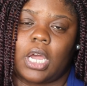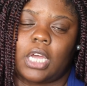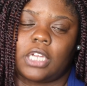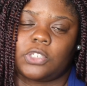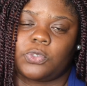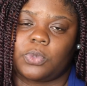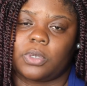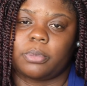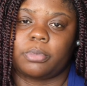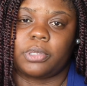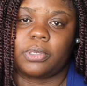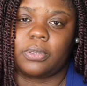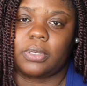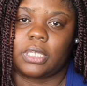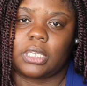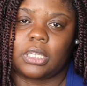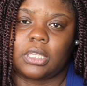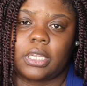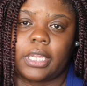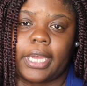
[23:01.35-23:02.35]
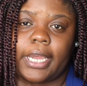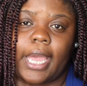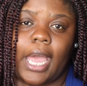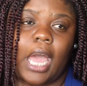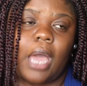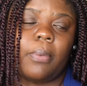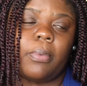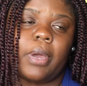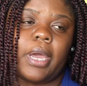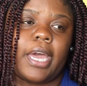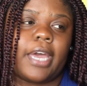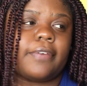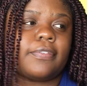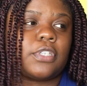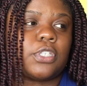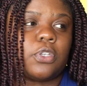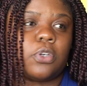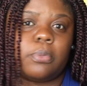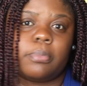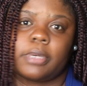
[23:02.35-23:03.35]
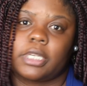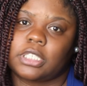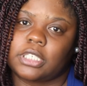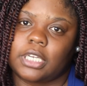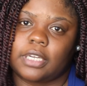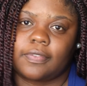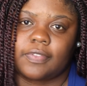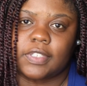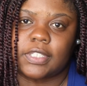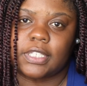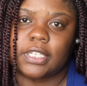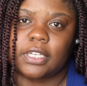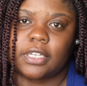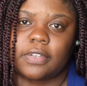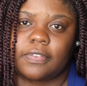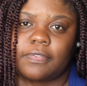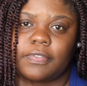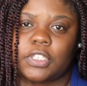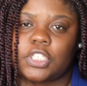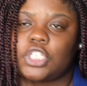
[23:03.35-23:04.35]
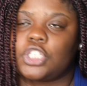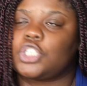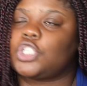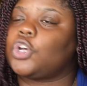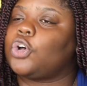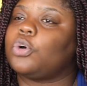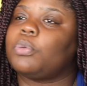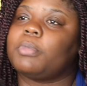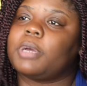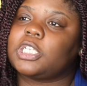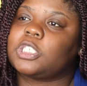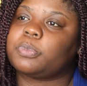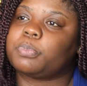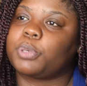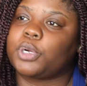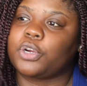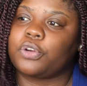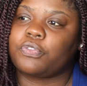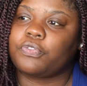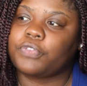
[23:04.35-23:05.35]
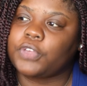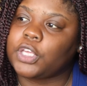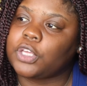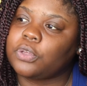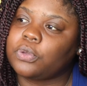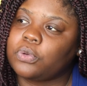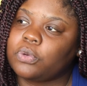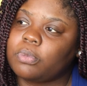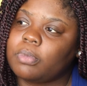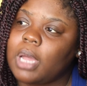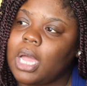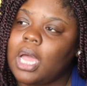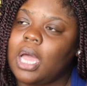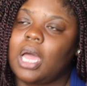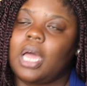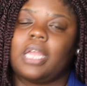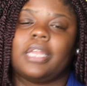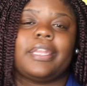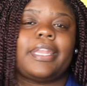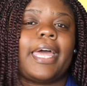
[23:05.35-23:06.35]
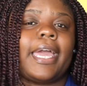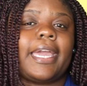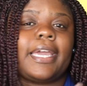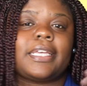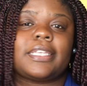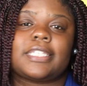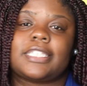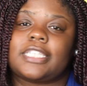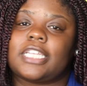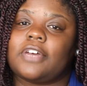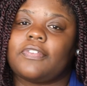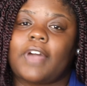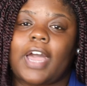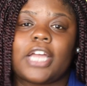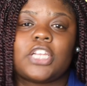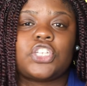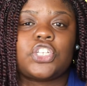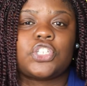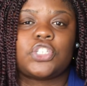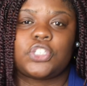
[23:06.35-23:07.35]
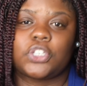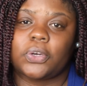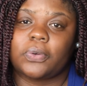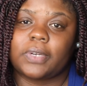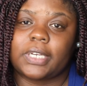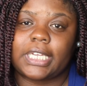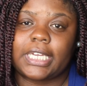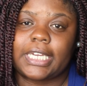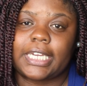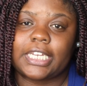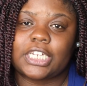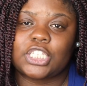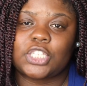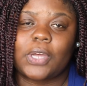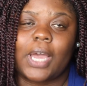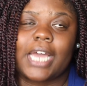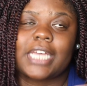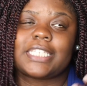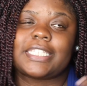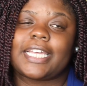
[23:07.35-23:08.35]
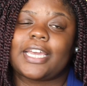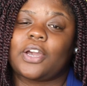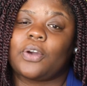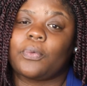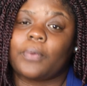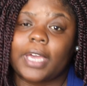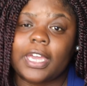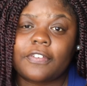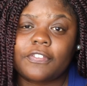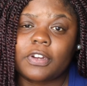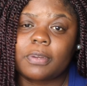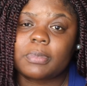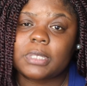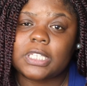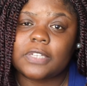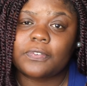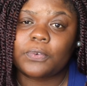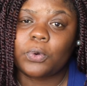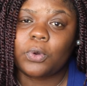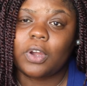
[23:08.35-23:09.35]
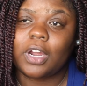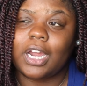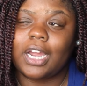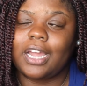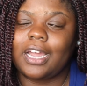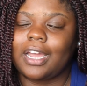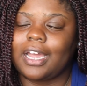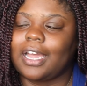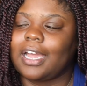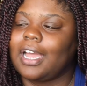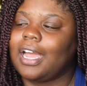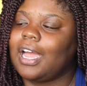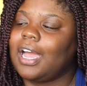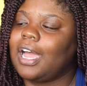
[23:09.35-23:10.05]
Ajwa Beauty. Like, I will have so much other stuff, so much perfume, like stuff I just don't need. So I stay away from Sephora.